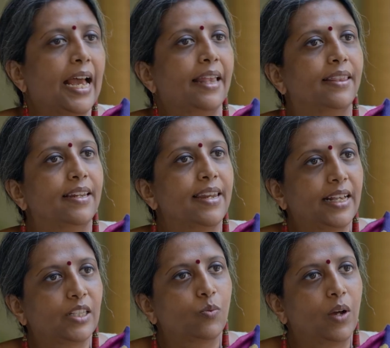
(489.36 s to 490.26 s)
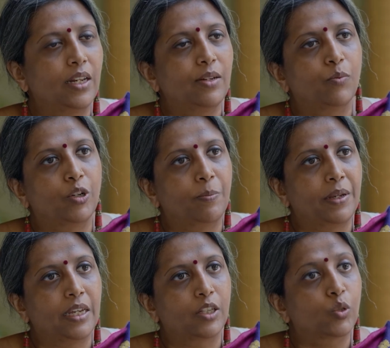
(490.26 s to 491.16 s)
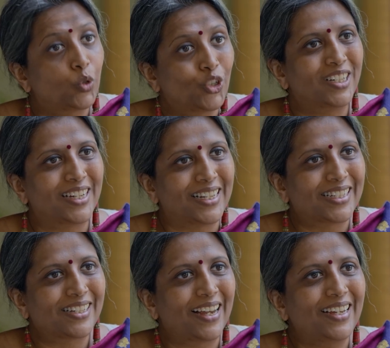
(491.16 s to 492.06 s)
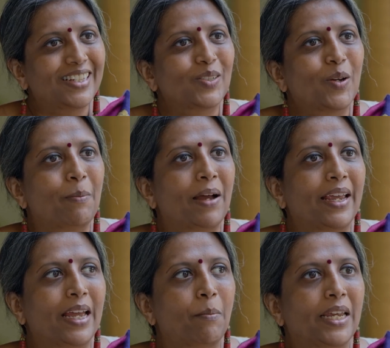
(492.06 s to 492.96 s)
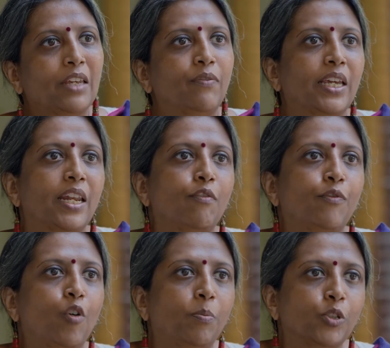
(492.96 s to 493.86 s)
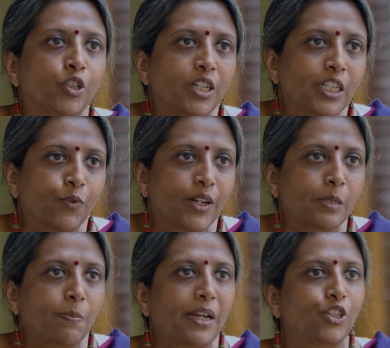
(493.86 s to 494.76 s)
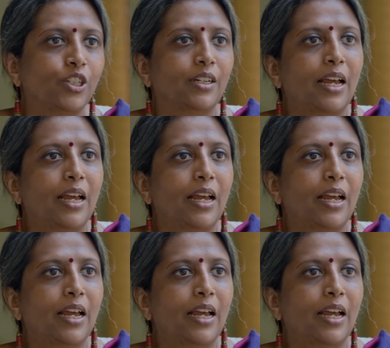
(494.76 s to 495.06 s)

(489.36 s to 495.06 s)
And the next one would be social needs, right? So am I giving enough opportunities for expression?